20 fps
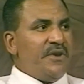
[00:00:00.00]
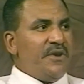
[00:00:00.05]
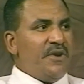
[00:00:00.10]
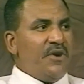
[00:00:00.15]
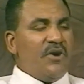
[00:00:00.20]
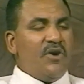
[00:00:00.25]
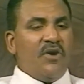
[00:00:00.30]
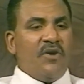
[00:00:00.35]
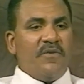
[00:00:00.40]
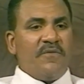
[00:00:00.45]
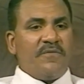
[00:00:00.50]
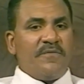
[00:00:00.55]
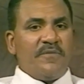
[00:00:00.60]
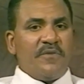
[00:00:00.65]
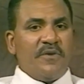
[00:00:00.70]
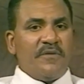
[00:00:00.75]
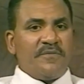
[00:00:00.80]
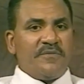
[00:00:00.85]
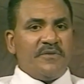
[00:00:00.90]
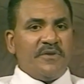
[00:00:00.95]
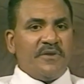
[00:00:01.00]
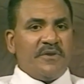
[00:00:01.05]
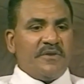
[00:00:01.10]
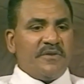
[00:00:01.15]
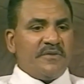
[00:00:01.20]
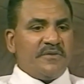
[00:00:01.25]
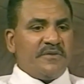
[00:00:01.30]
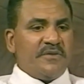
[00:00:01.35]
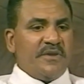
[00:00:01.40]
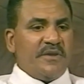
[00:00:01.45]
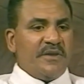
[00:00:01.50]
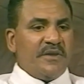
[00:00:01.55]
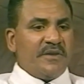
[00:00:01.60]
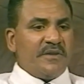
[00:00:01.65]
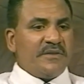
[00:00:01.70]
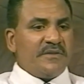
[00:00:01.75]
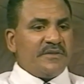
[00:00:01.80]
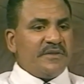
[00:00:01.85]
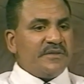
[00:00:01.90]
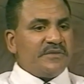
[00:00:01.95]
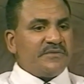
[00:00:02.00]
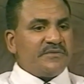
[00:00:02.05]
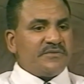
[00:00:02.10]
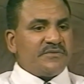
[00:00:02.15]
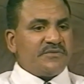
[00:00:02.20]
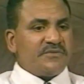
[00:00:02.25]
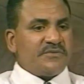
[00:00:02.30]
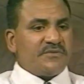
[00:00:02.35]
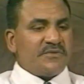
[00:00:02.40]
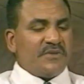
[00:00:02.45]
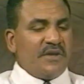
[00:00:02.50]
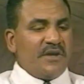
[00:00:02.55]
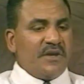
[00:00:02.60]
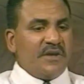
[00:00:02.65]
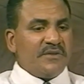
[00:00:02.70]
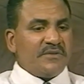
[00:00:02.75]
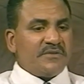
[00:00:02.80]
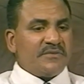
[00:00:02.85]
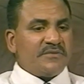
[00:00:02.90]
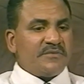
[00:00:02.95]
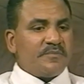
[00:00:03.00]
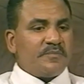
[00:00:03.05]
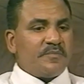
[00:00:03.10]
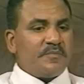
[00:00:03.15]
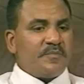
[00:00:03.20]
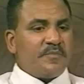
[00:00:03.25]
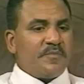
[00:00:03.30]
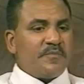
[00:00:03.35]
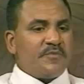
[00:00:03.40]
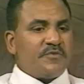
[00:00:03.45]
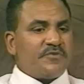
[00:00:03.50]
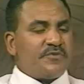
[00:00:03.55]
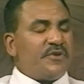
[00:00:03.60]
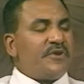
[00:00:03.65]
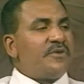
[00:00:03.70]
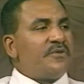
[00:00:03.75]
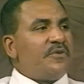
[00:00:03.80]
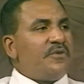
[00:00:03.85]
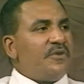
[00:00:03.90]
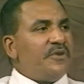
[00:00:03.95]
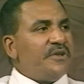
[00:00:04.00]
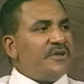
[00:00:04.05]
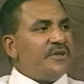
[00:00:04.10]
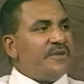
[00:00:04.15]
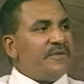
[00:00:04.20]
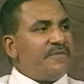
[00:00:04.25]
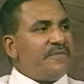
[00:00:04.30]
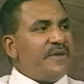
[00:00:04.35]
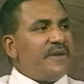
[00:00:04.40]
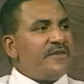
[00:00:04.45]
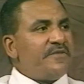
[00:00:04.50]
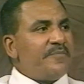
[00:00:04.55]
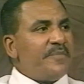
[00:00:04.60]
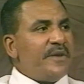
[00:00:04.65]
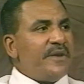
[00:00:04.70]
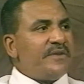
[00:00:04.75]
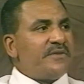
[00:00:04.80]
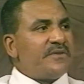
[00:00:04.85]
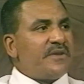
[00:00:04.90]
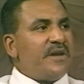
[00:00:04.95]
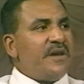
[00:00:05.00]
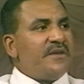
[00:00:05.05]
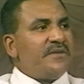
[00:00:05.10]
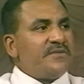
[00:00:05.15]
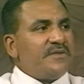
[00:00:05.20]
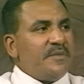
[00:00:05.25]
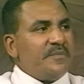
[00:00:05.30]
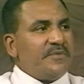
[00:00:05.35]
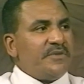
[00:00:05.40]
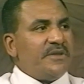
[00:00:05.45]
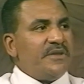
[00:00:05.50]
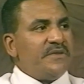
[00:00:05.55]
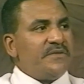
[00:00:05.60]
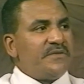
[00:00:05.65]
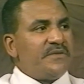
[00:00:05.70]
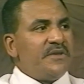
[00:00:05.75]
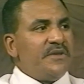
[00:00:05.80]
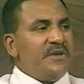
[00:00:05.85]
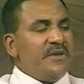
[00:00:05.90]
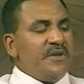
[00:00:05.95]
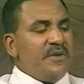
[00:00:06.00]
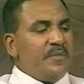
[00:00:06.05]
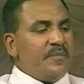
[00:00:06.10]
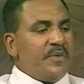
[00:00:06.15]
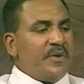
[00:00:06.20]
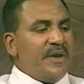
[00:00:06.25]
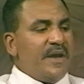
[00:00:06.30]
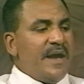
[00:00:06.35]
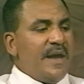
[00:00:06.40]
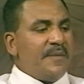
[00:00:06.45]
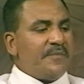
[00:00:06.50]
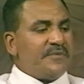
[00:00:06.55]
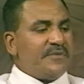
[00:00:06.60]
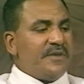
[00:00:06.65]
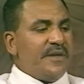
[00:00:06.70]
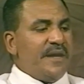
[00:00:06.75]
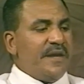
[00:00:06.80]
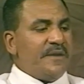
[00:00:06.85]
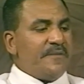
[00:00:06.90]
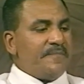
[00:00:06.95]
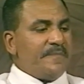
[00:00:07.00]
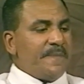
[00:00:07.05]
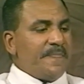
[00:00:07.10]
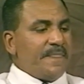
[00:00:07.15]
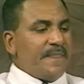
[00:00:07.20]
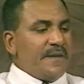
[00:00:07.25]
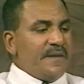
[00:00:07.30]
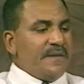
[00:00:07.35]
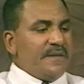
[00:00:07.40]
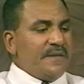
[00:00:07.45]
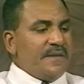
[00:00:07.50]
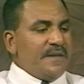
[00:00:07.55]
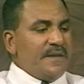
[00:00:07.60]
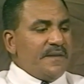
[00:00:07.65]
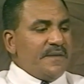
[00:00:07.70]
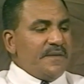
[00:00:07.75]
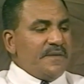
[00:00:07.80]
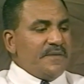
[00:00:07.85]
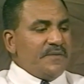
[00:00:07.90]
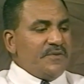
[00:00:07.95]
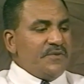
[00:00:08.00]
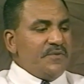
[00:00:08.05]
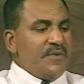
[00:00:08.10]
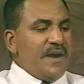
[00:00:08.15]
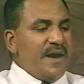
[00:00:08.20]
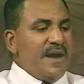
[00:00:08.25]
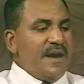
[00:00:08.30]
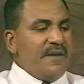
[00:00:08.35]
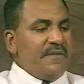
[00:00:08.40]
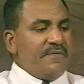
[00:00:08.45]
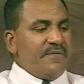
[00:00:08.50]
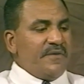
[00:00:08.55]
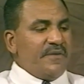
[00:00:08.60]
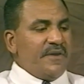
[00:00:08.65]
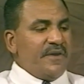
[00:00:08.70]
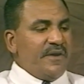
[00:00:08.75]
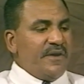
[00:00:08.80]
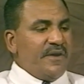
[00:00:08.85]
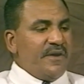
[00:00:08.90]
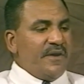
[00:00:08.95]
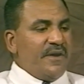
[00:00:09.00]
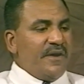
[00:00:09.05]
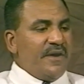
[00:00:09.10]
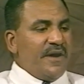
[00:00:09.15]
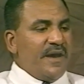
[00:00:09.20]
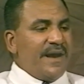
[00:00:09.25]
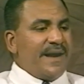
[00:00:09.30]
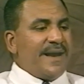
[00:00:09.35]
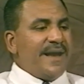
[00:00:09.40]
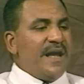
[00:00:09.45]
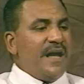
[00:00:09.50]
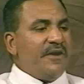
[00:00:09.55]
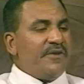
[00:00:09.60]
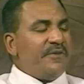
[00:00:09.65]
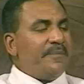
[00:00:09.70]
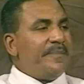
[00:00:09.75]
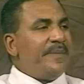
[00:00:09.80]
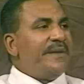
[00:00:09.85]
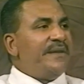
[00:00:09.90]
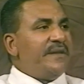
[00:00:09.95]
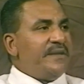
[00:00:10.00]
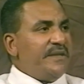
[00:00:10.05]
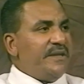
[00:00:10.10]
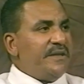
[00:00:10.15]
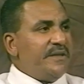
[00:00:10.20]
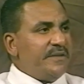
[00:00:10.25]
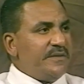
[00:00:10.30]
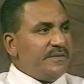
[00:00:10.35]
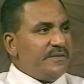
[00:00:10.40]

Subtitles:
of this circle in the faith-based concept is perhaps that you have accountability.